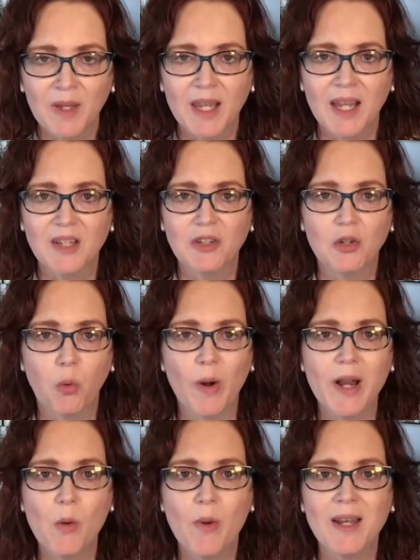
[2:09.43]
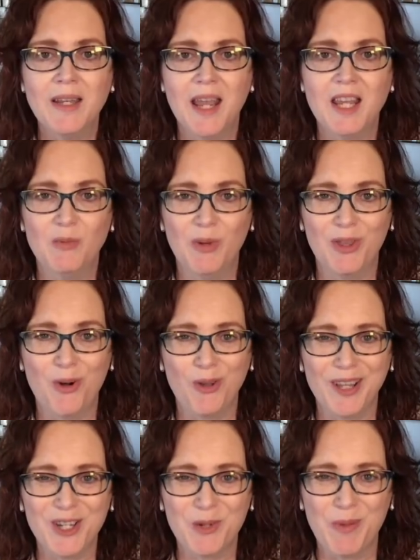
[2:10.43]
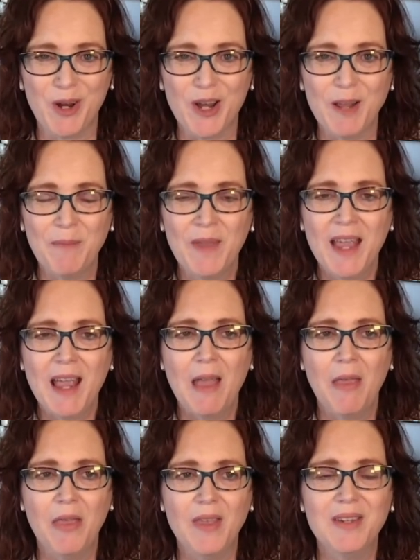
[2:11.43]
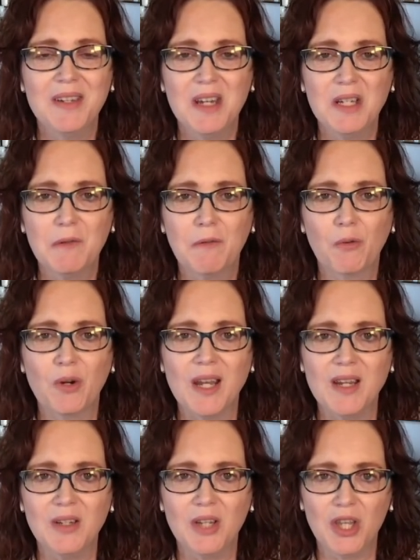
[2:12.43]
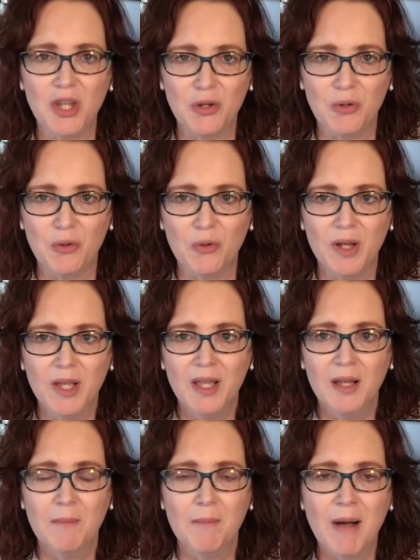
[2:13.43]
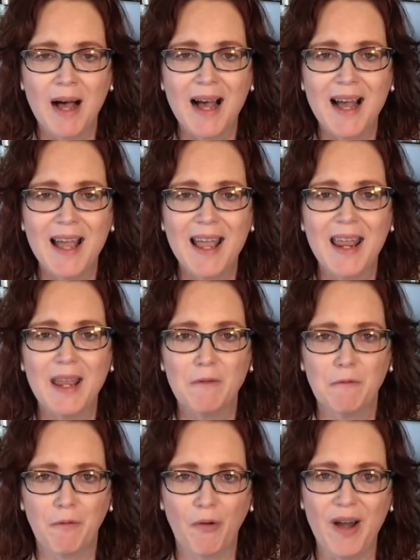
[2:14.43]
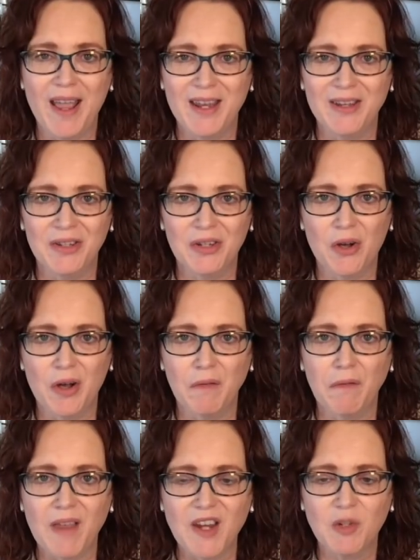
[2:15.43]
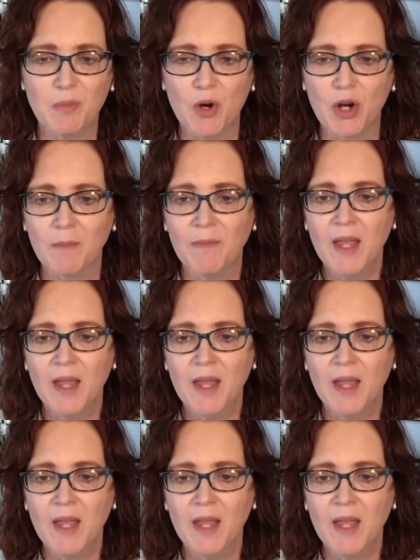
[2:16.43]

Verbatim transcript: It's 21 days with the Holy Spirit, and this is free to you, my friends, on Facebook.